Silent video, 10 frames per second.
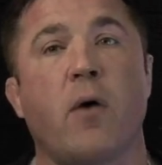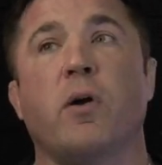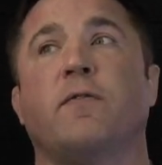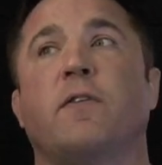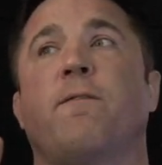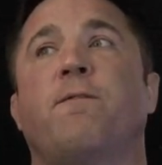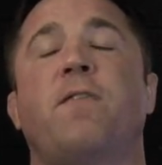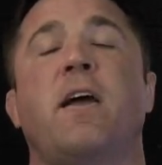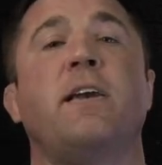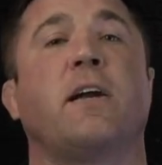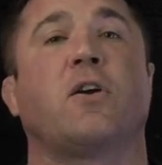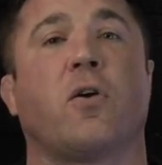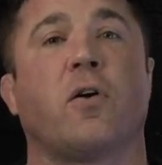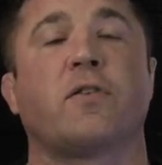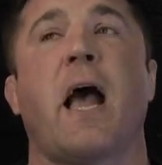I would have defended
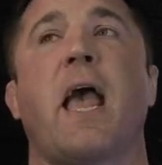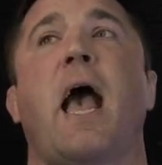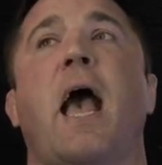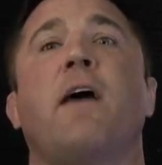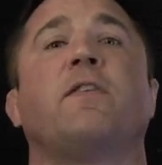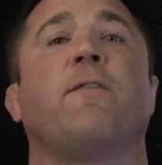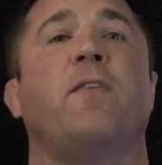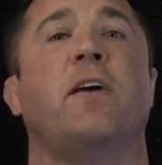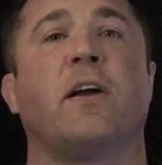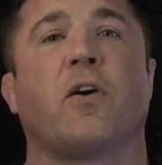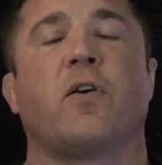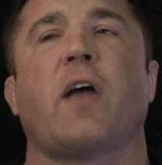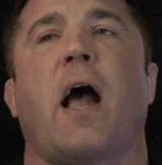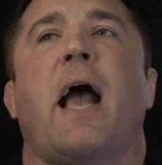Curtis. I have defended Curtis.